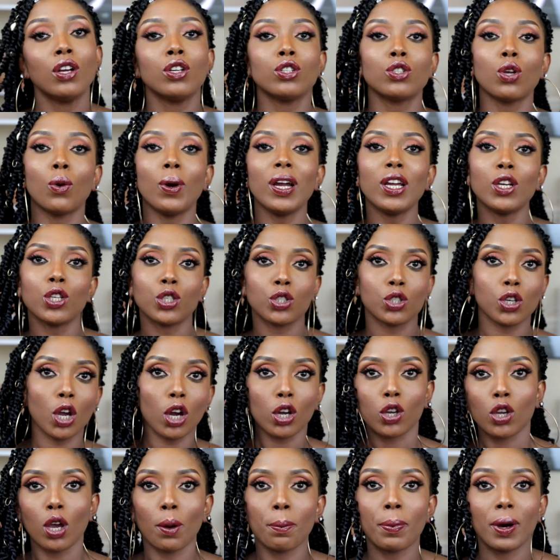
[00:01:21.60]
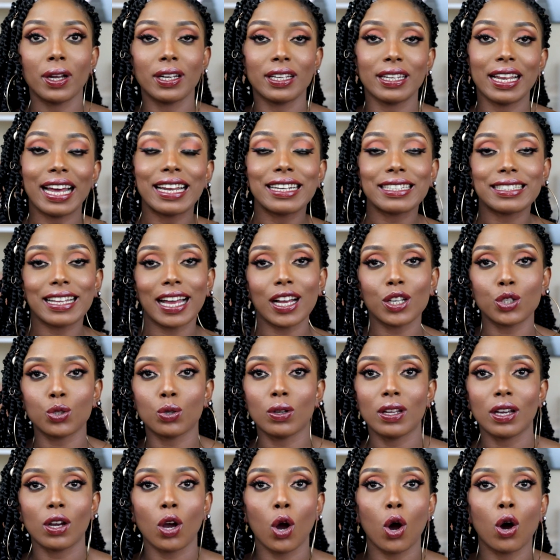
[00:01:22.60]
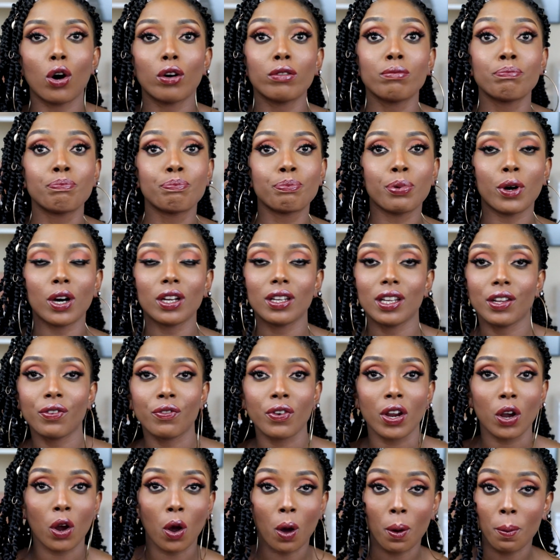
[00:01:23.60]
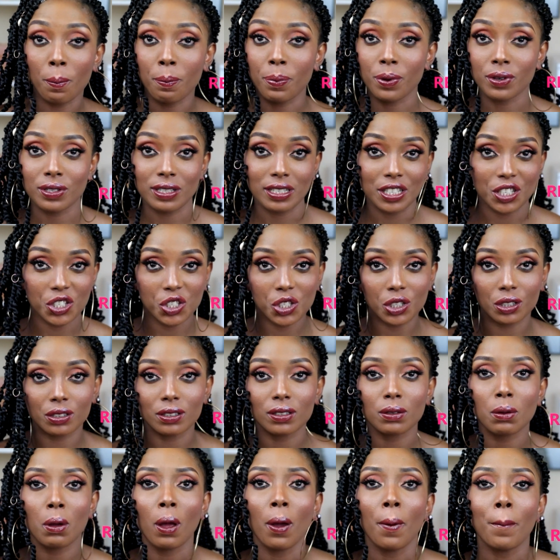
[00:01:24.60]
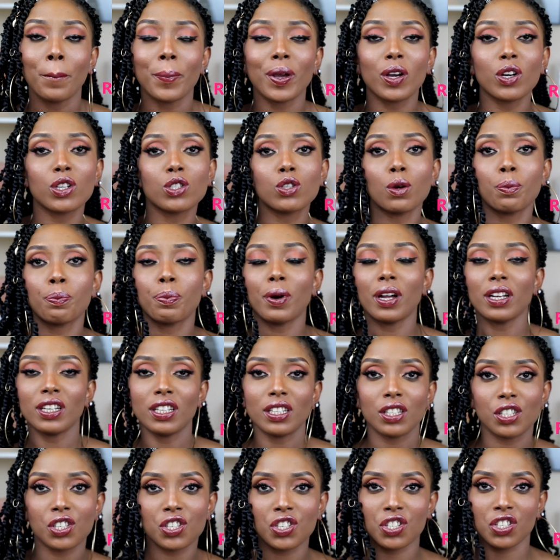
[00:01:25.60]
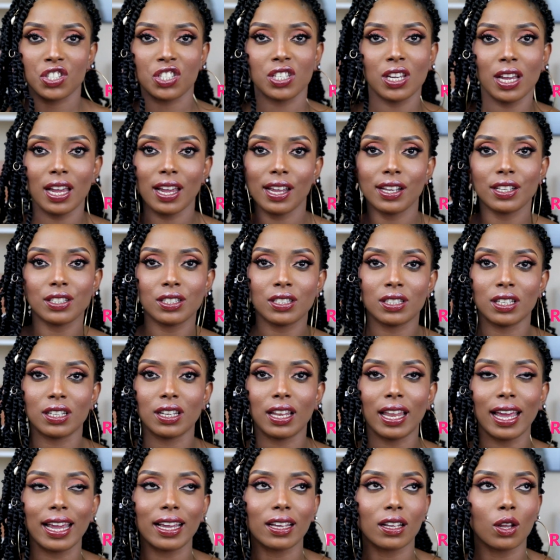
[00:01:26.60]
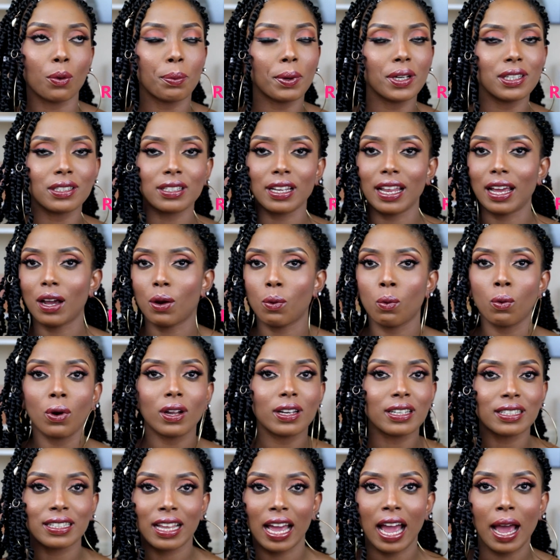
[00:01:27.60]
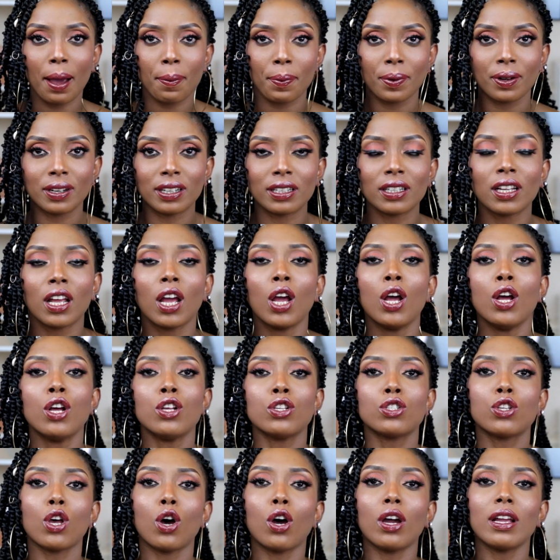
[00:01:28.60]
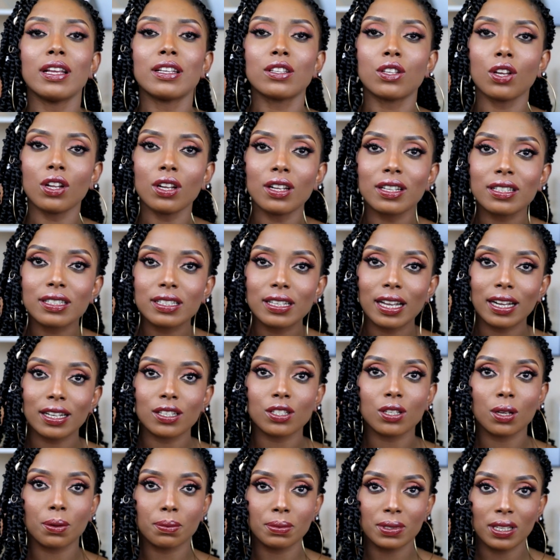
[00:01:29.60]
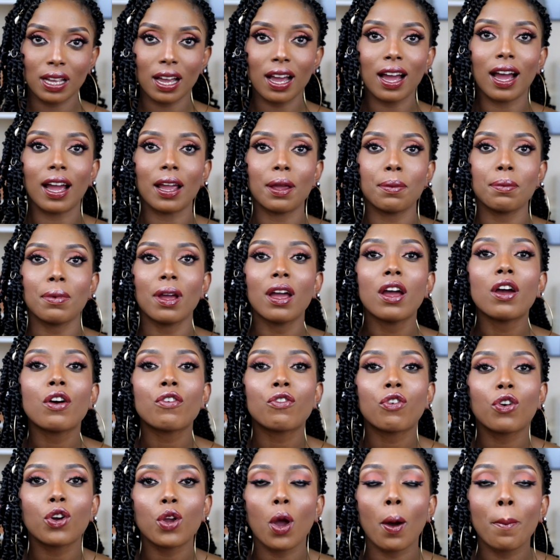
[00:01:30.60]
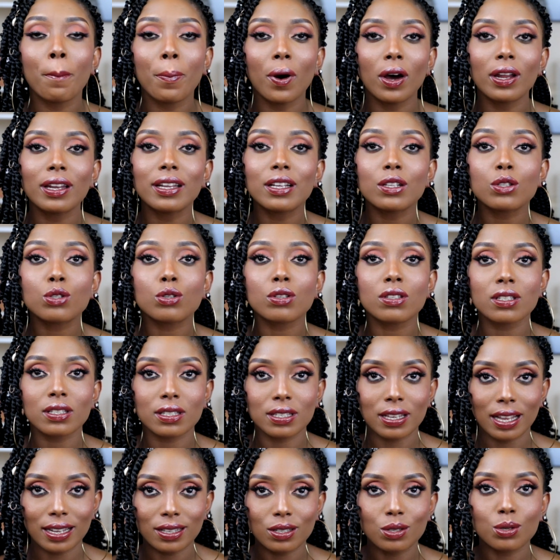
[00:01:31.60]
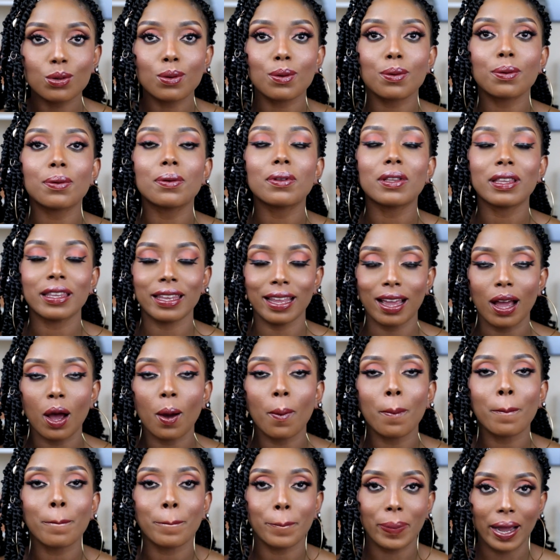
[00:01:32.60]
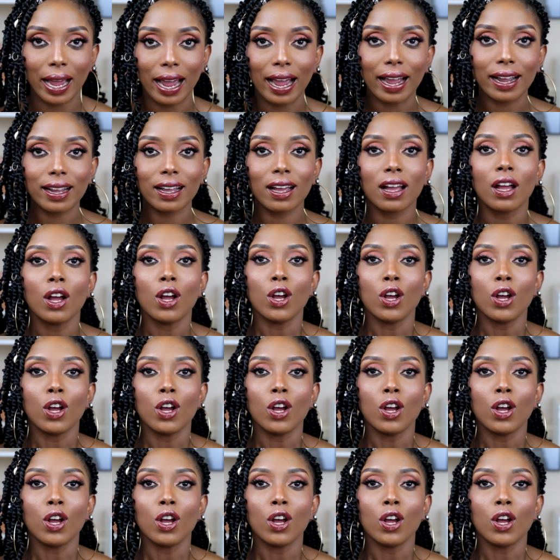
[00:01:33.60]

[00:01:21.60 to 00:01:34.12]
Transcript: So when you shock your body, that is actually called body recomposition, because your body is changing. Like the body is like, what is happening? So it's gonna take some time for your body to settle down back.